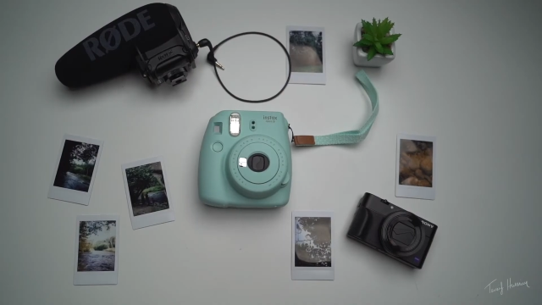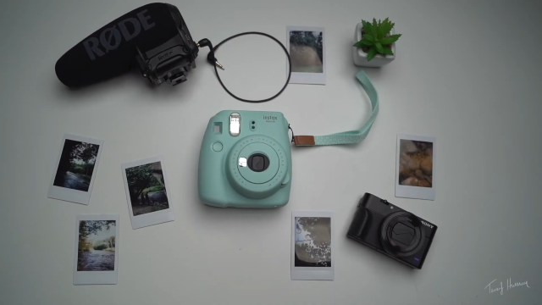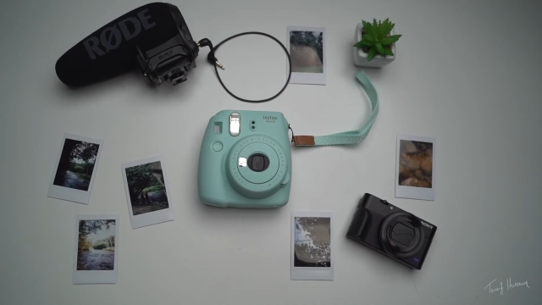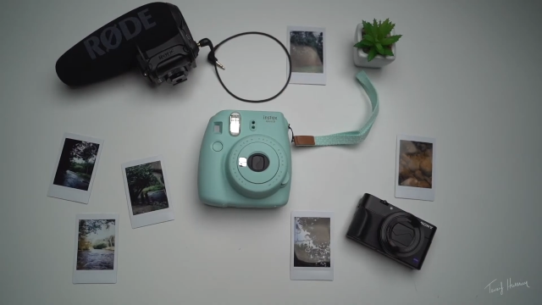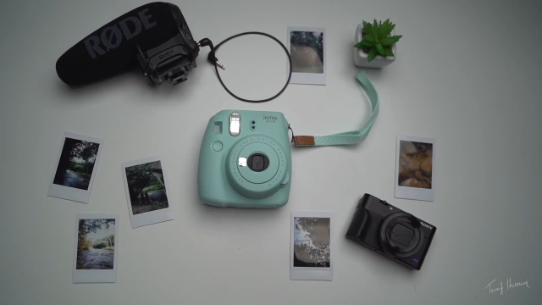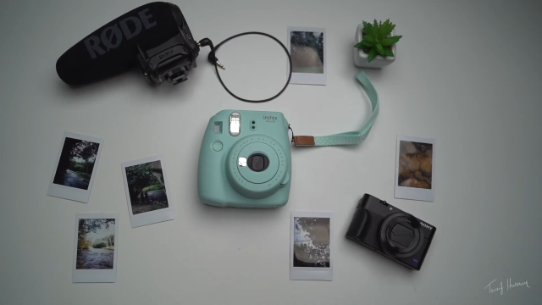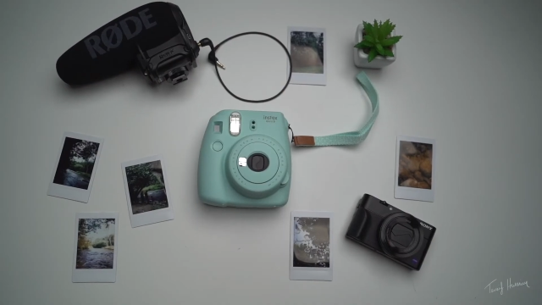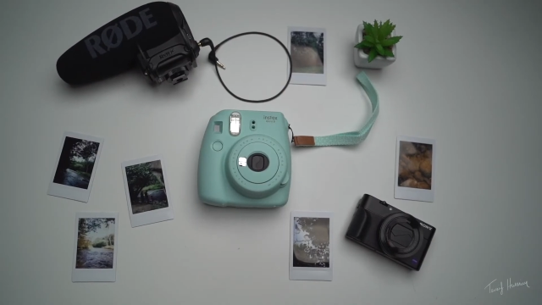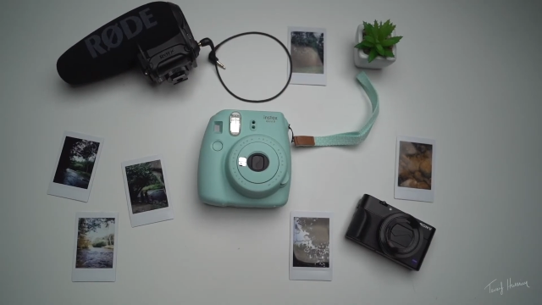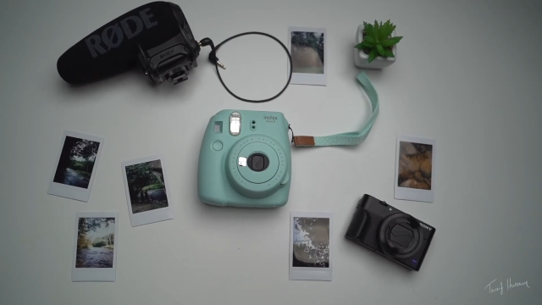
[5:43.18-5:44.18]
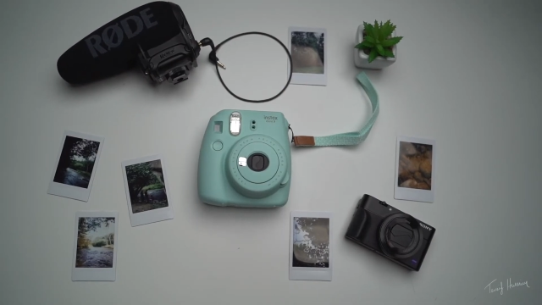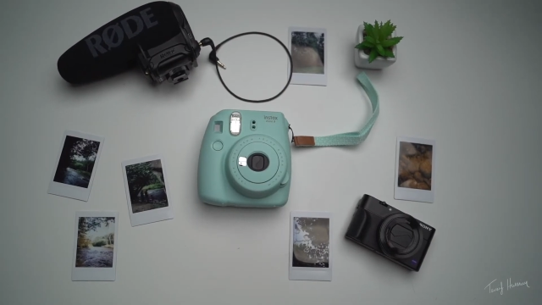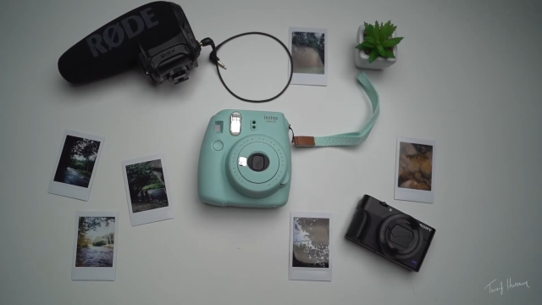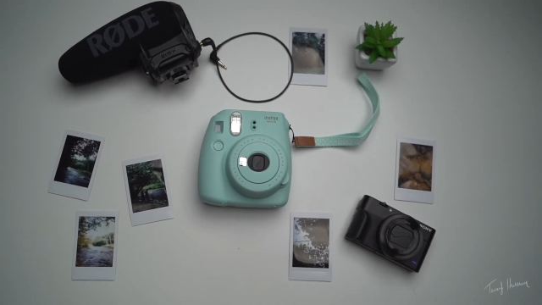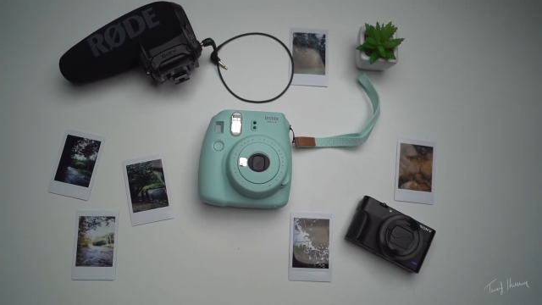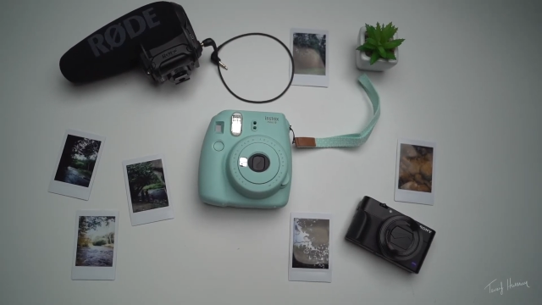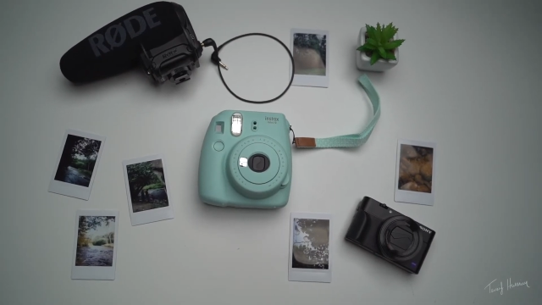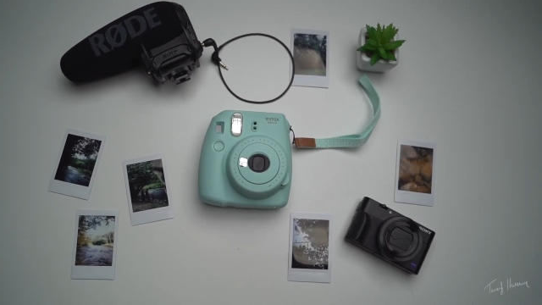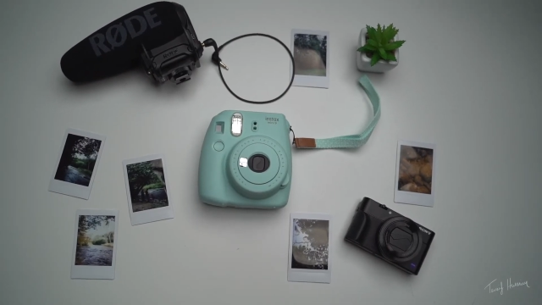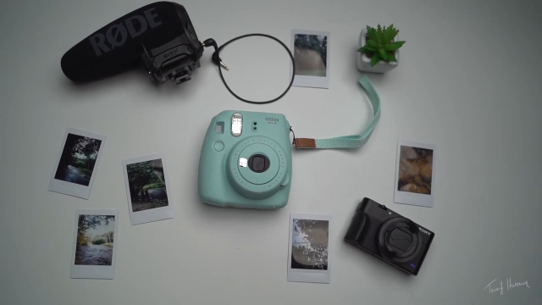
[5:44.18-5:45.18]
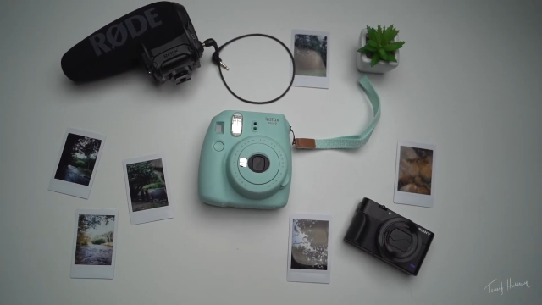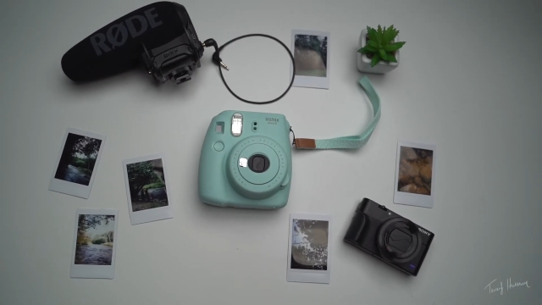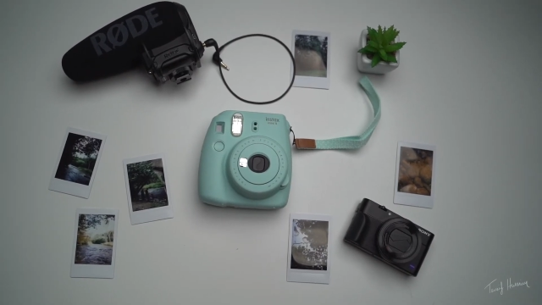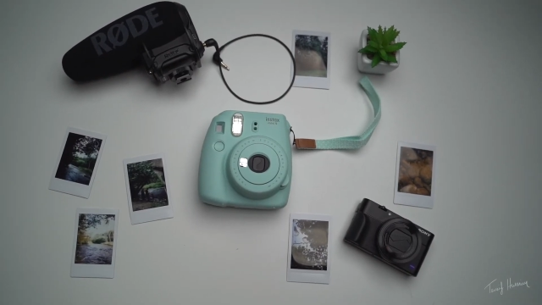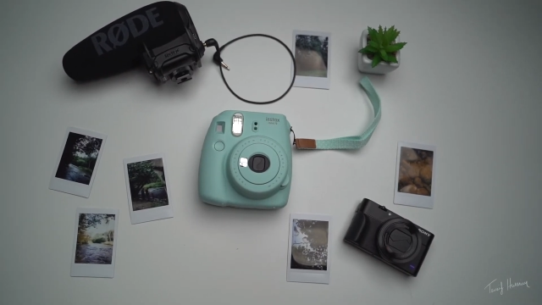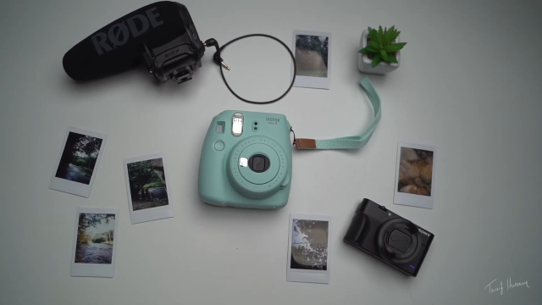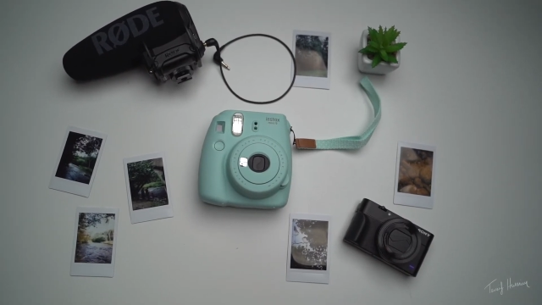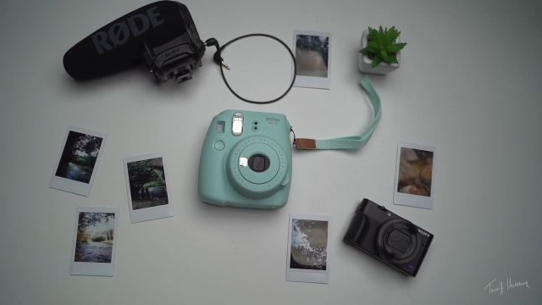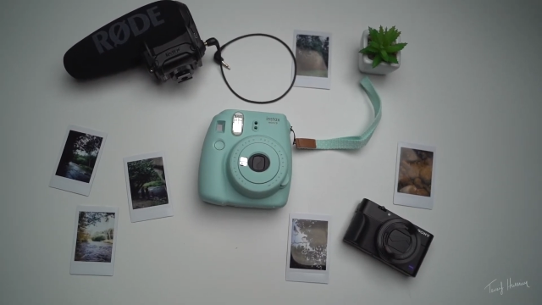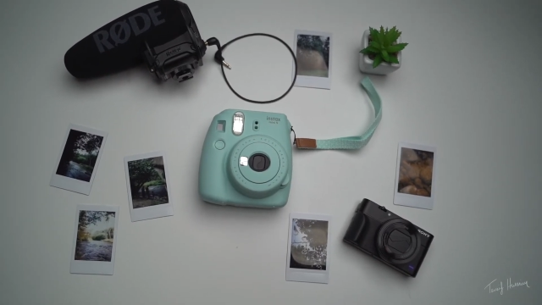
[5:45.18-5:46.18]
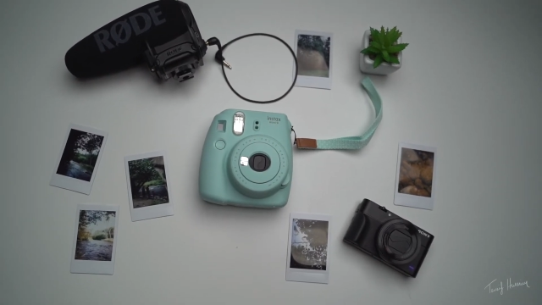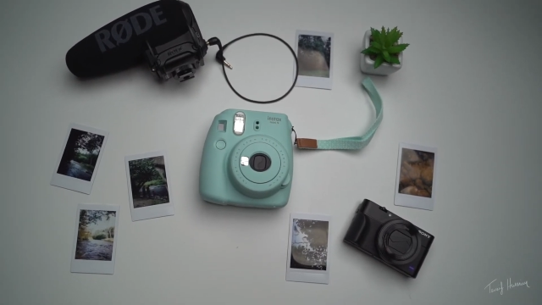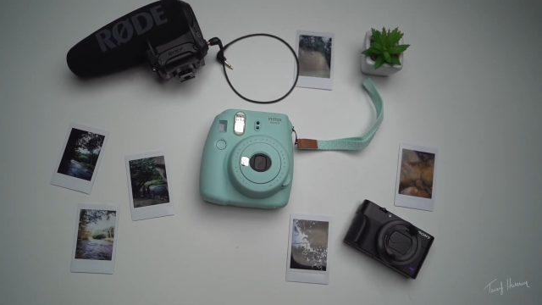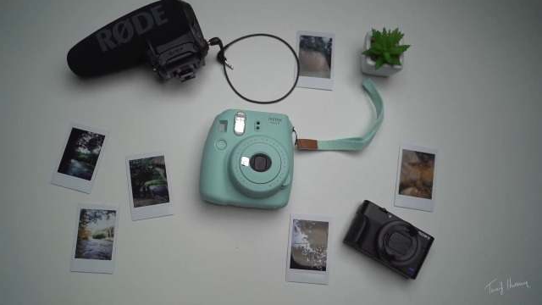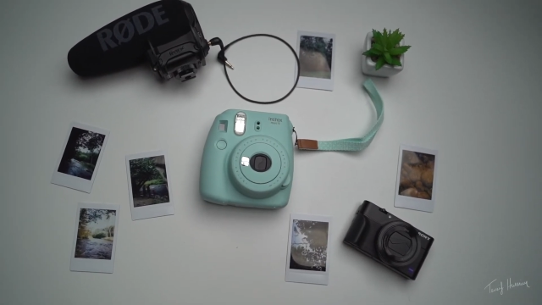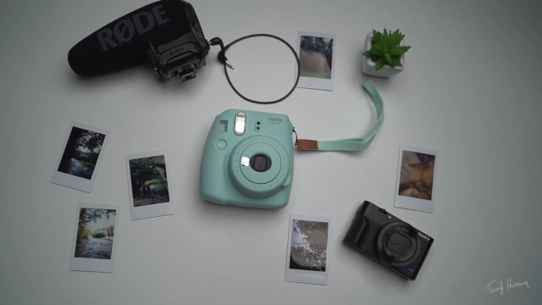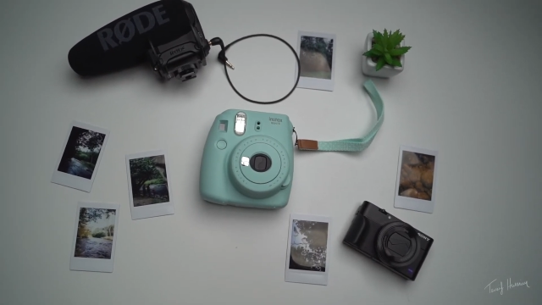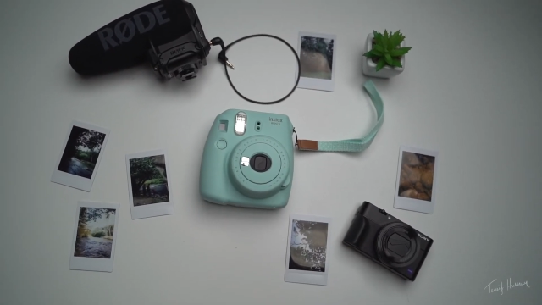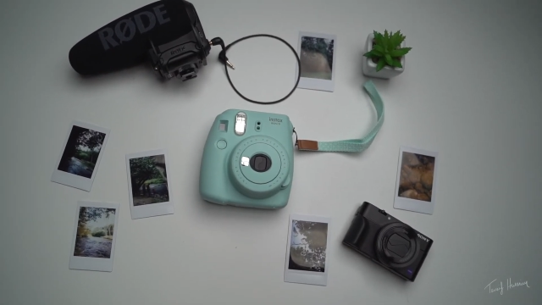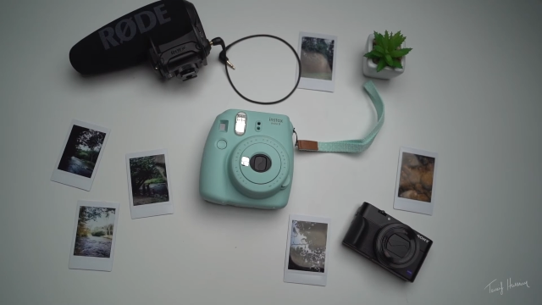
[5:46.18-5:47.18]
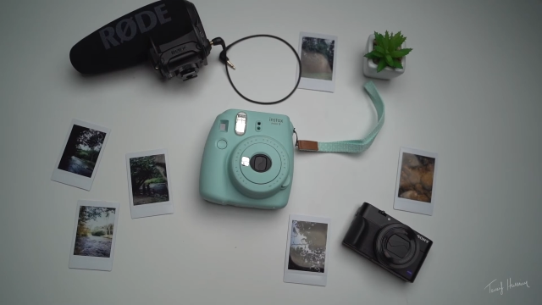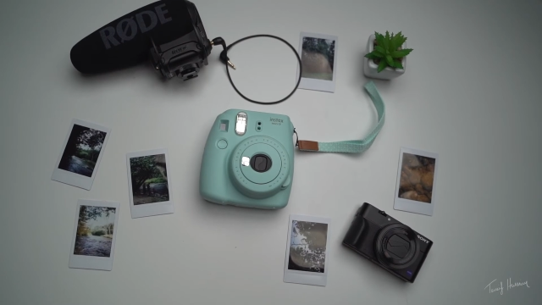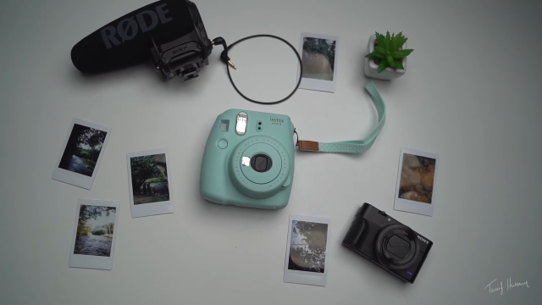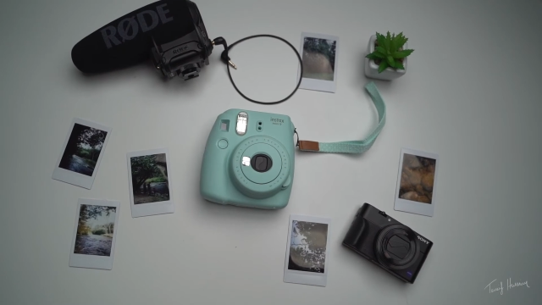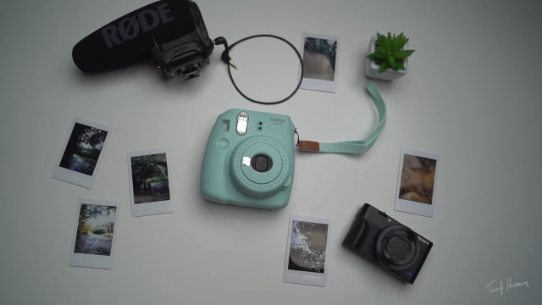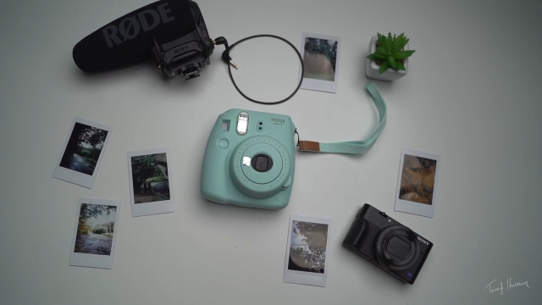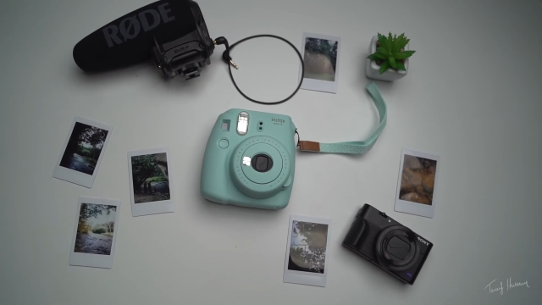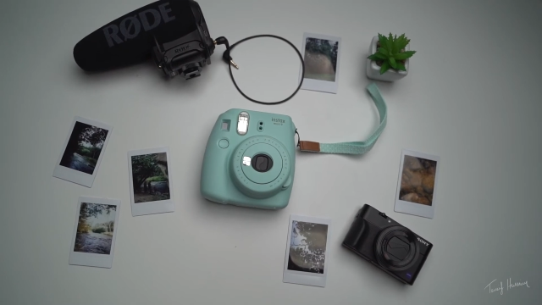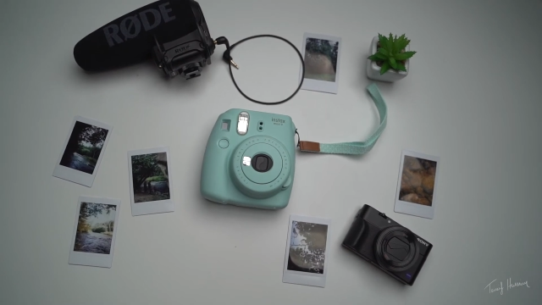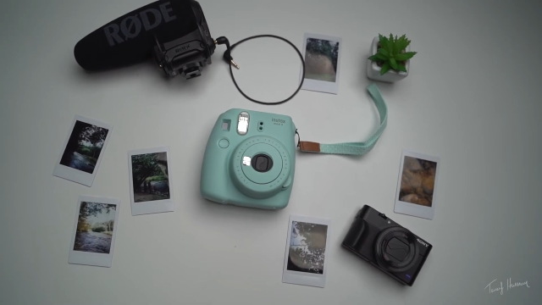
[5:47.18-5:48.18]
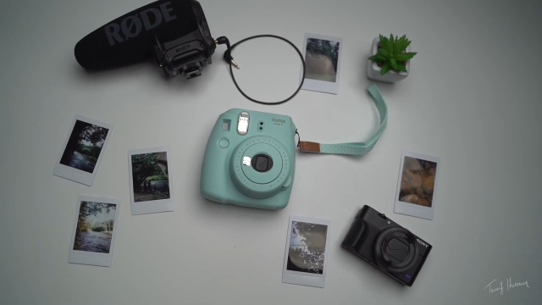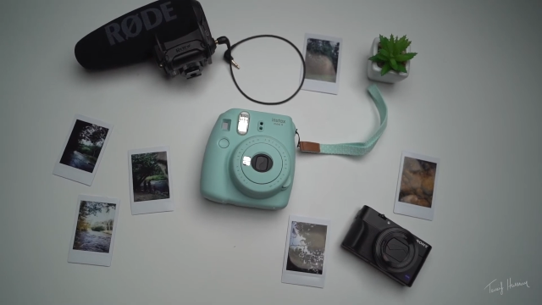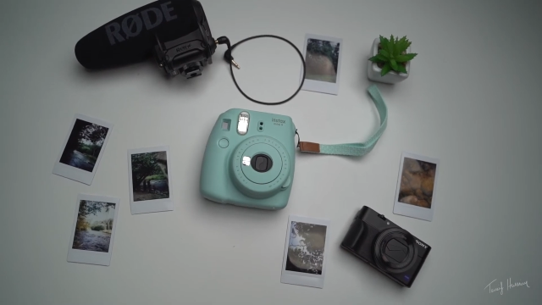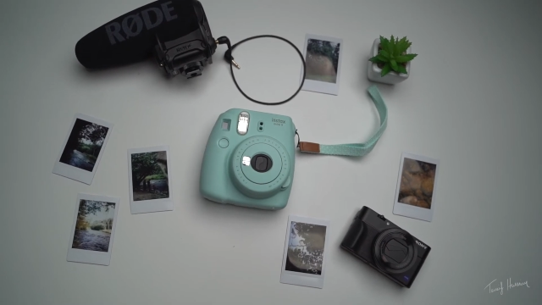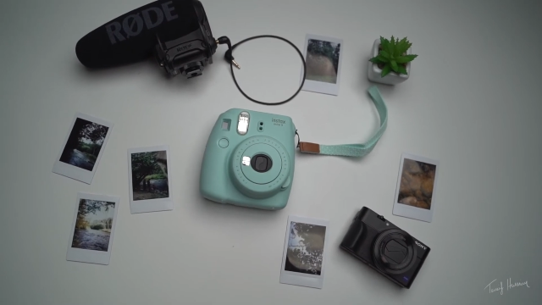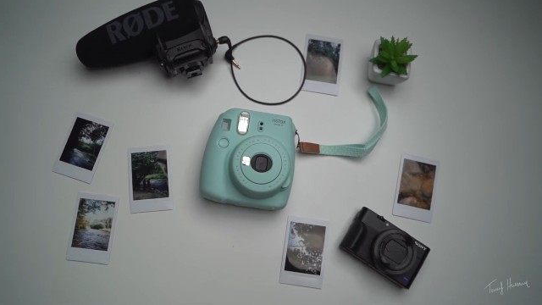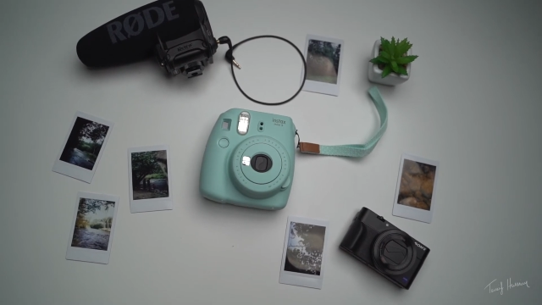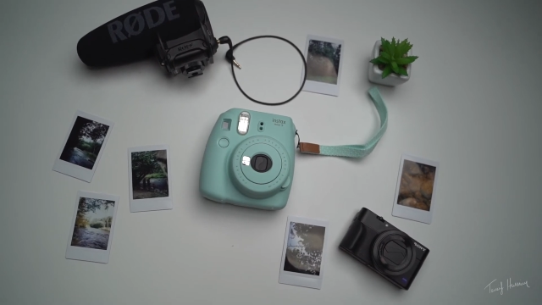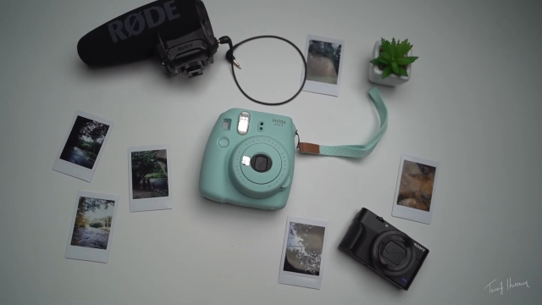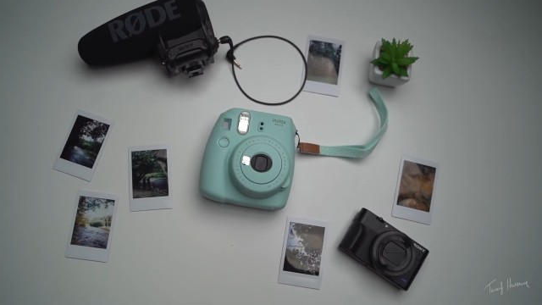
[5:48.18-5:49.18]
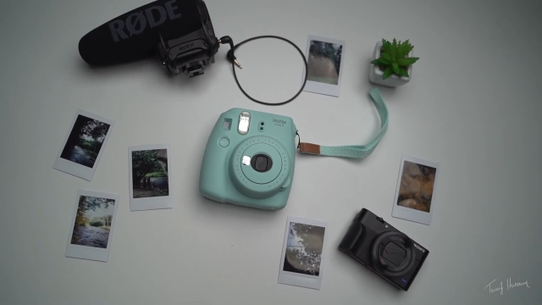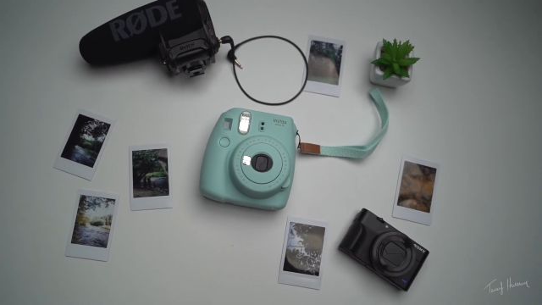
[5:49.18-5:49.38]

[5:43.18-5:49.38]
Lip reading: Nobody's mouth can be seen.